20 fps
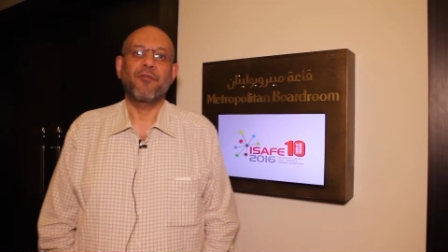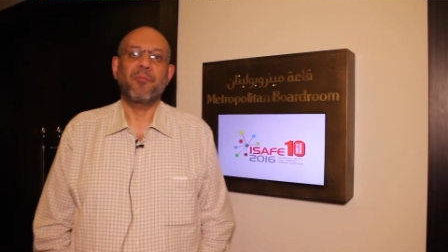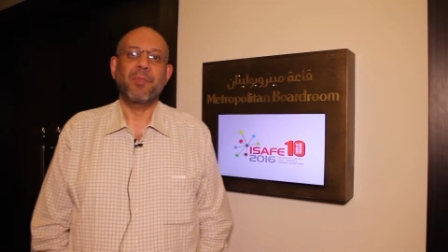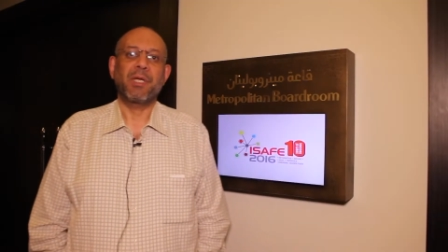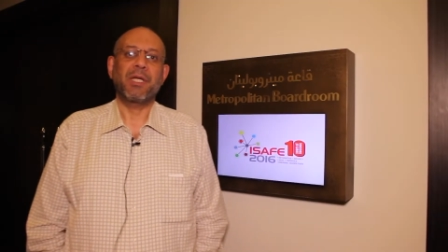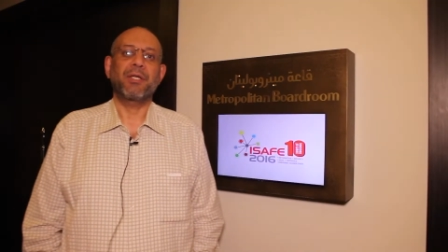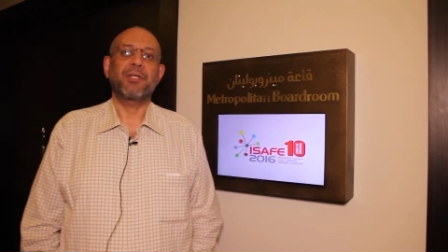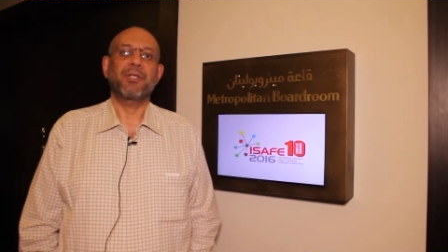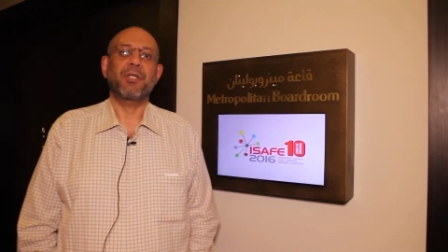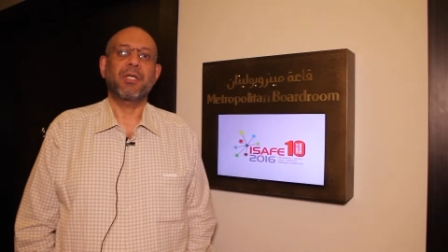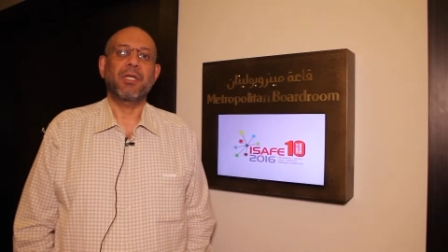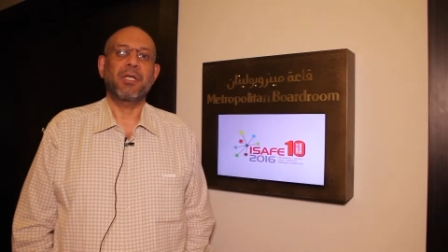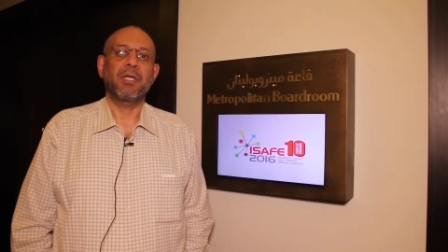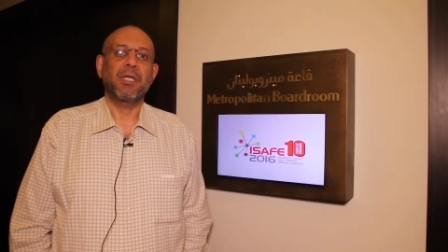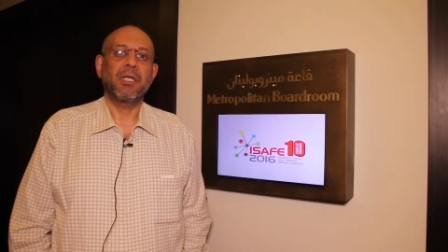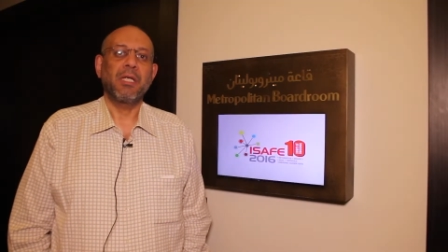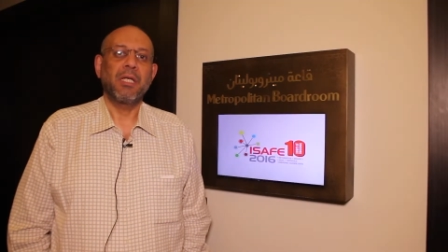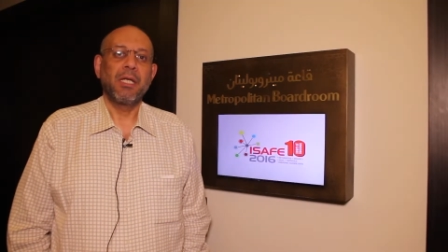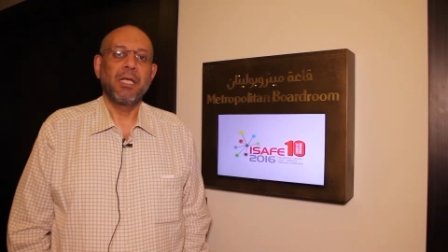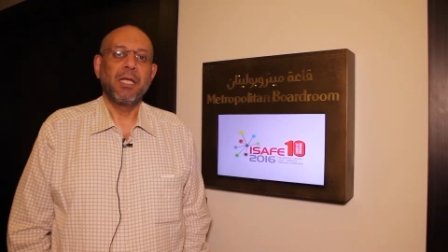of
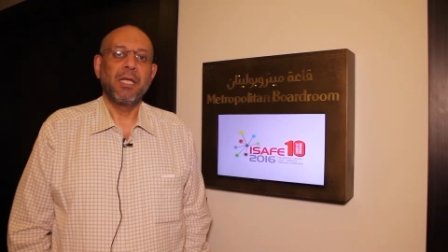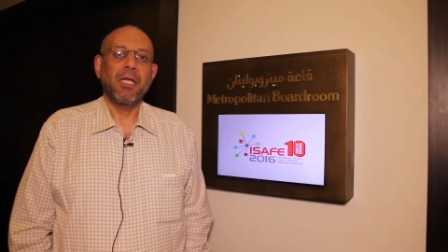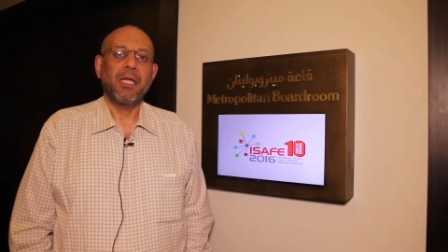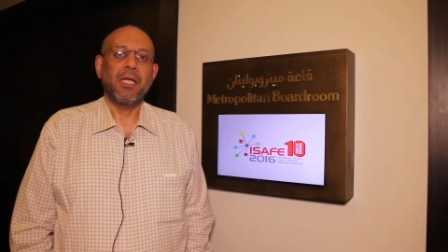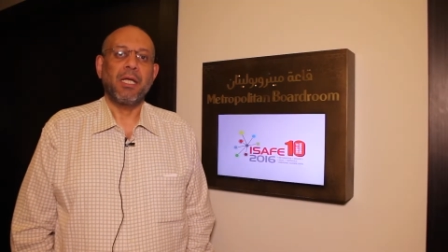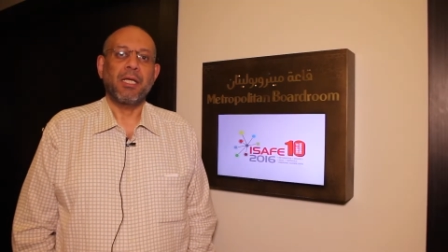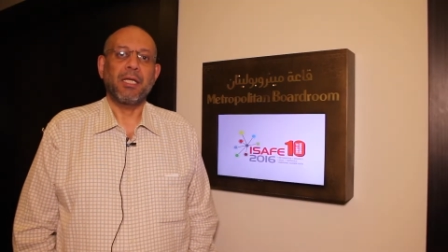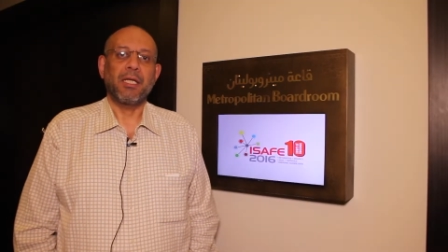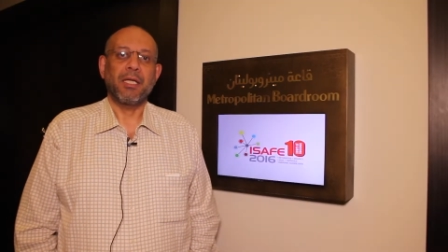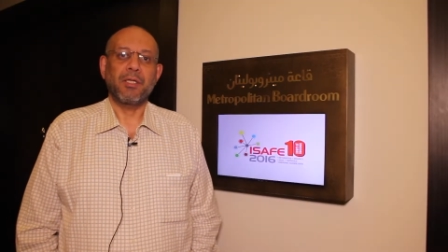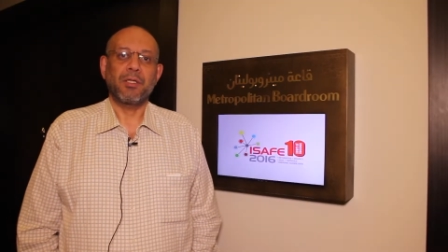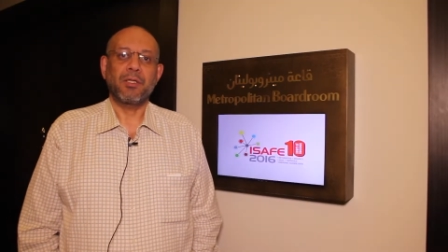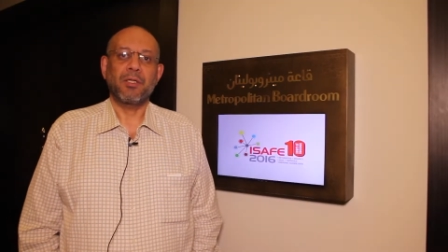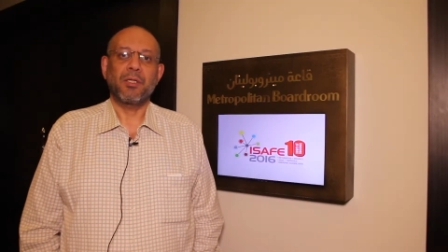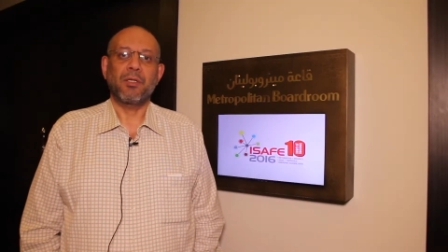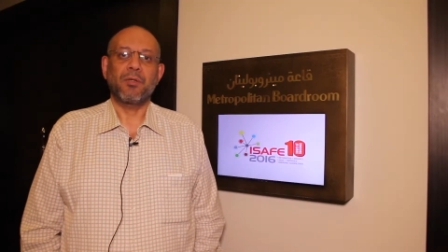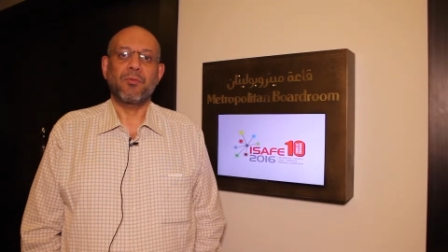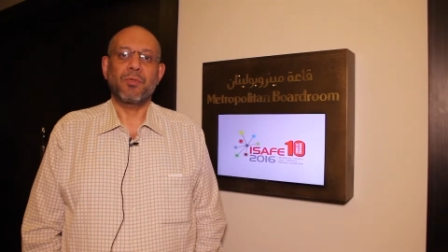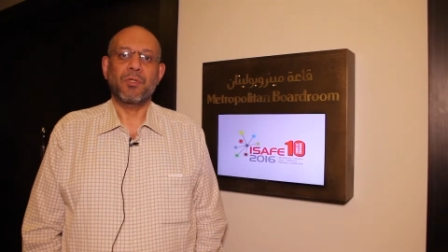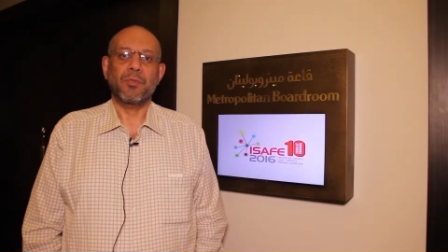managing an
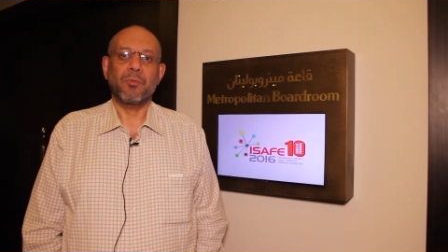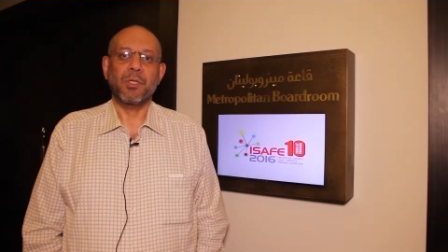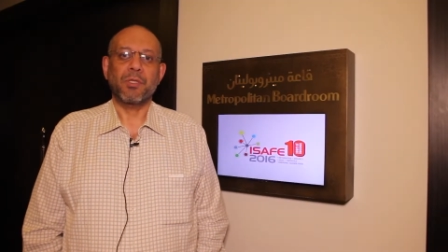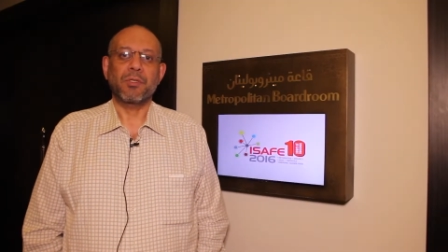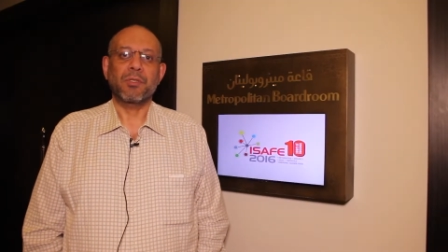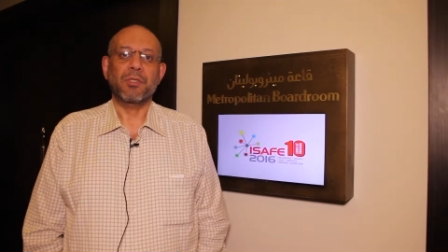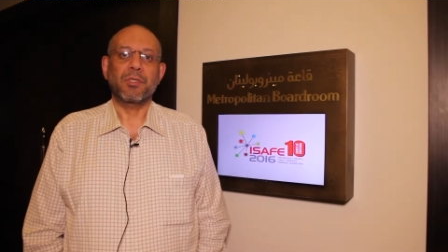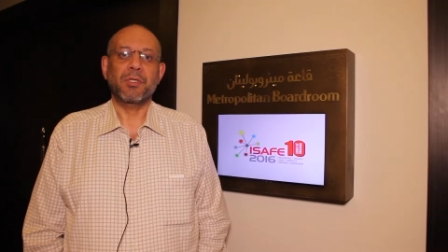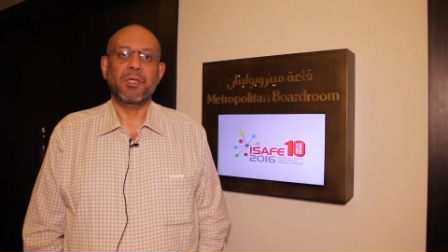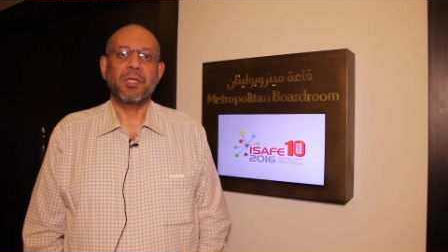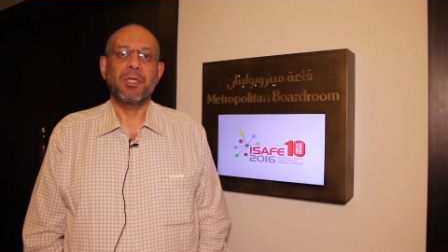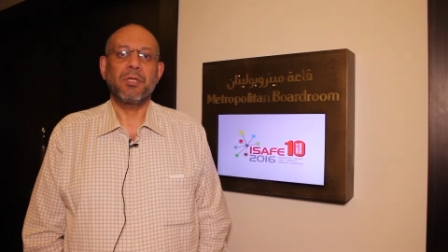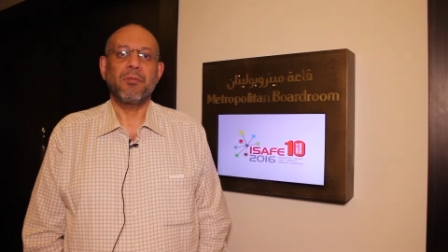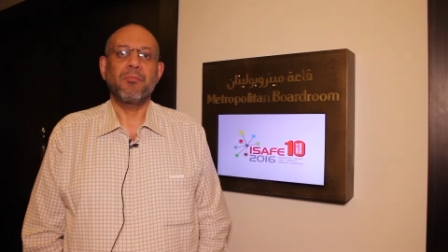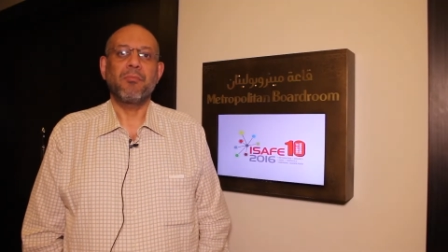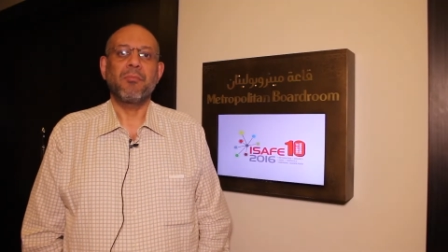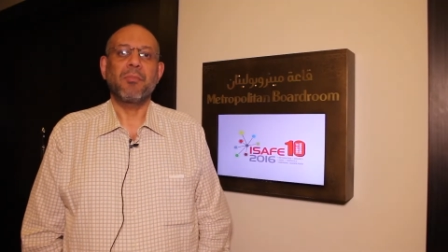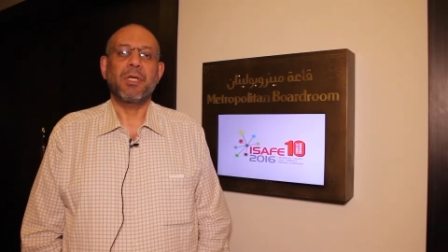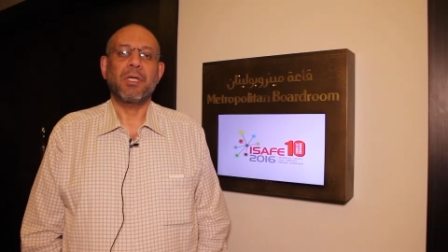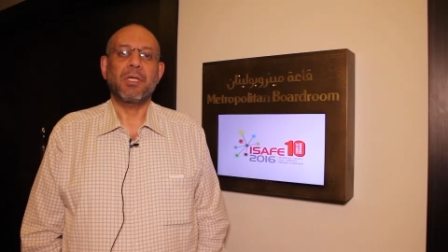incident response team